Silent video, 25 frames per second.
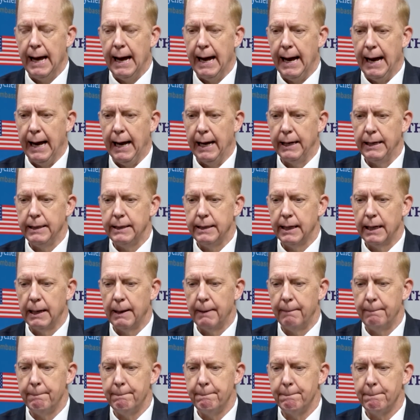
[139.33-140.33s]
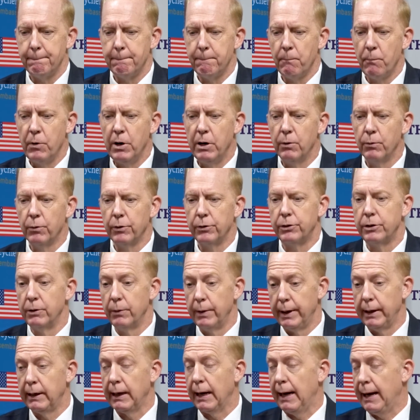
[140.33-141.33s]
And we were
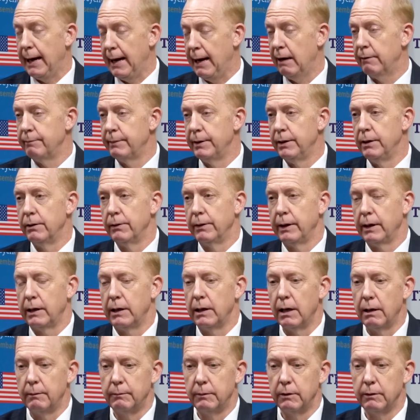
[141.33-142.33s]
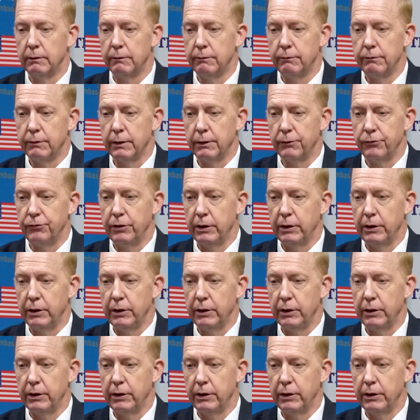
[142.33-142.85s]
doing and have been doing a number of